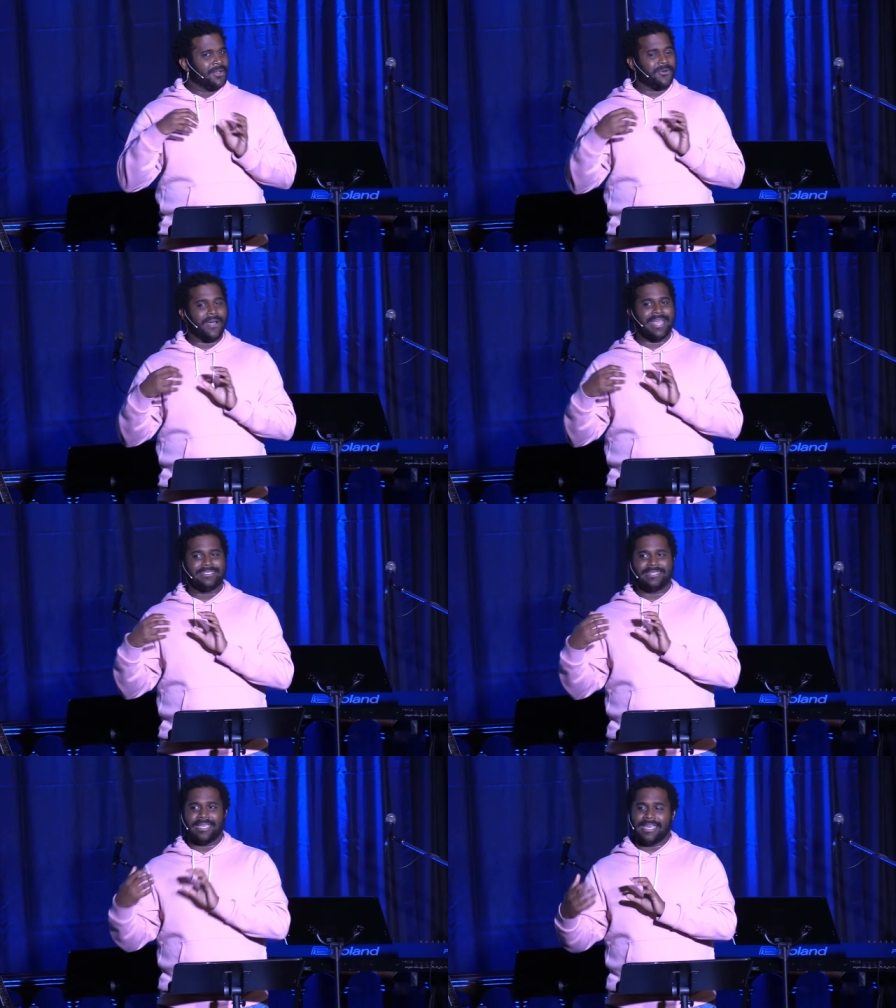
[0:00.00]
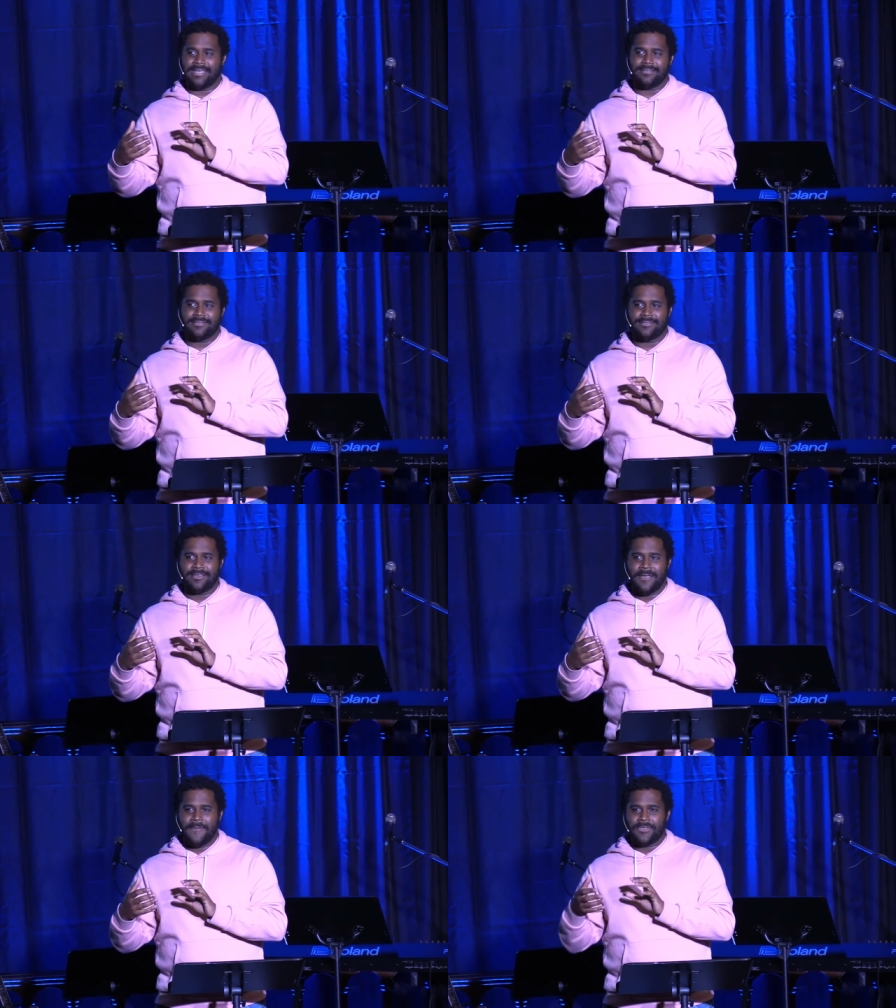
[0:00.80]
Christ is
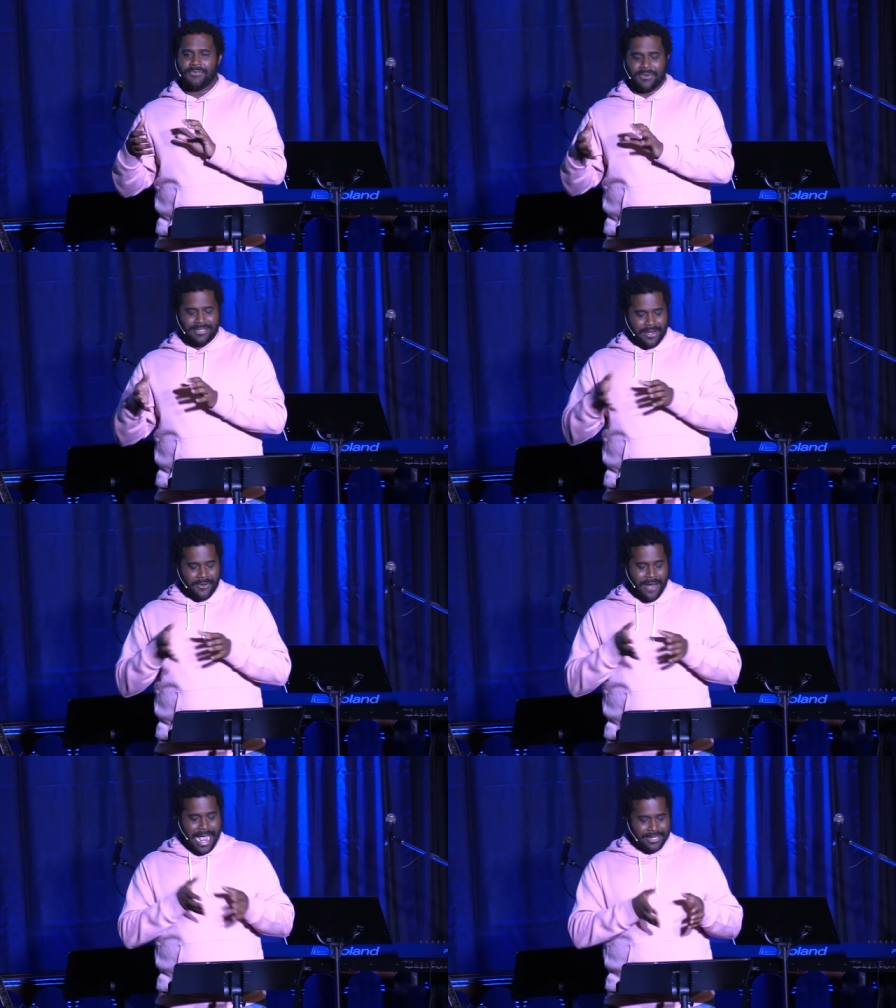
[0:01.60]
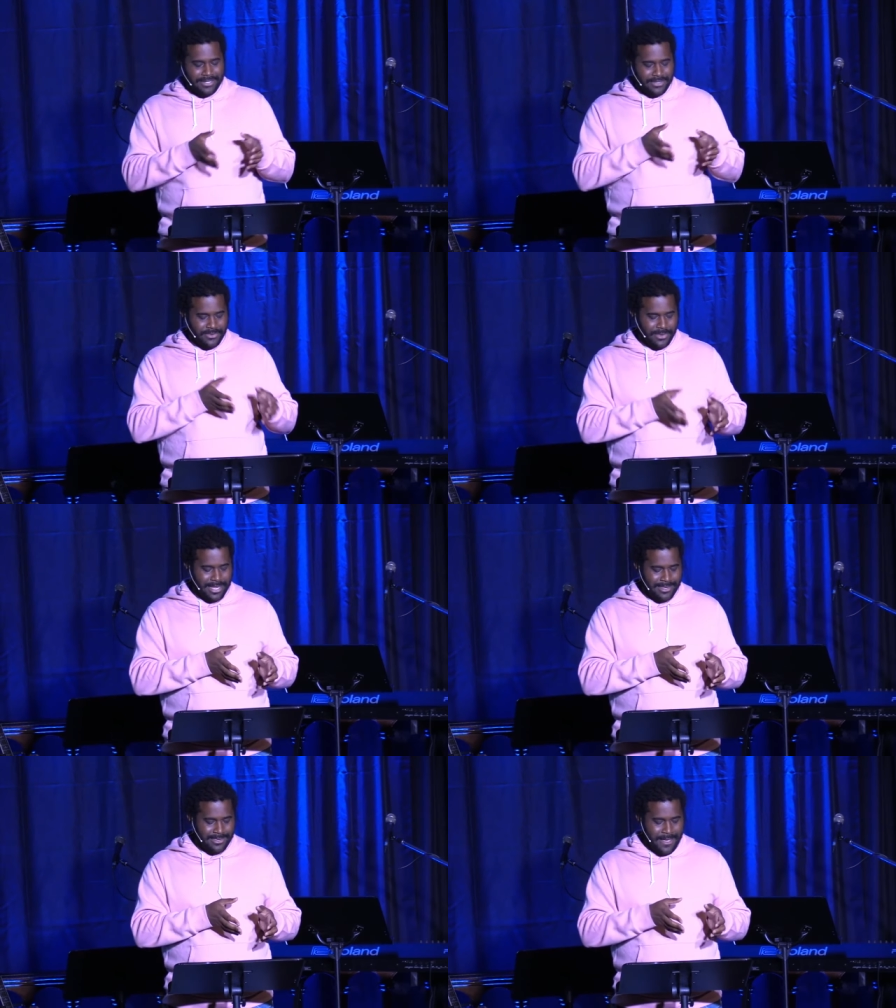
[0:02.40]
through his interactions
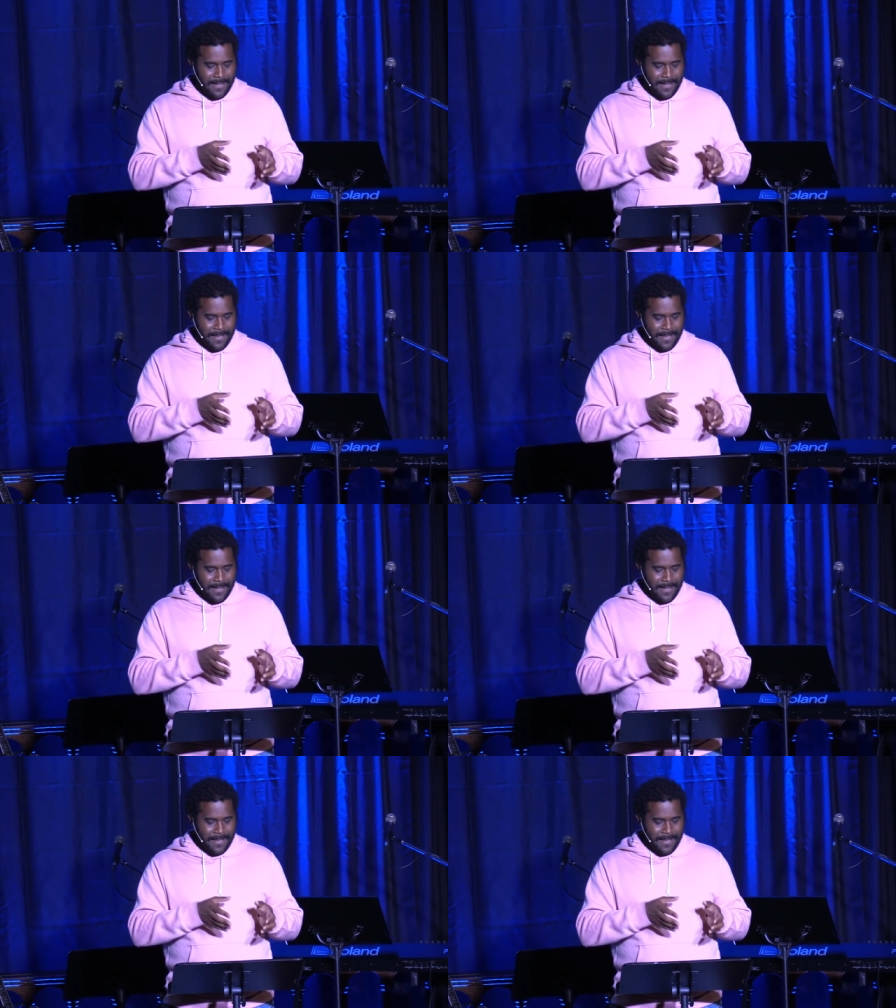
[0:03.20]
with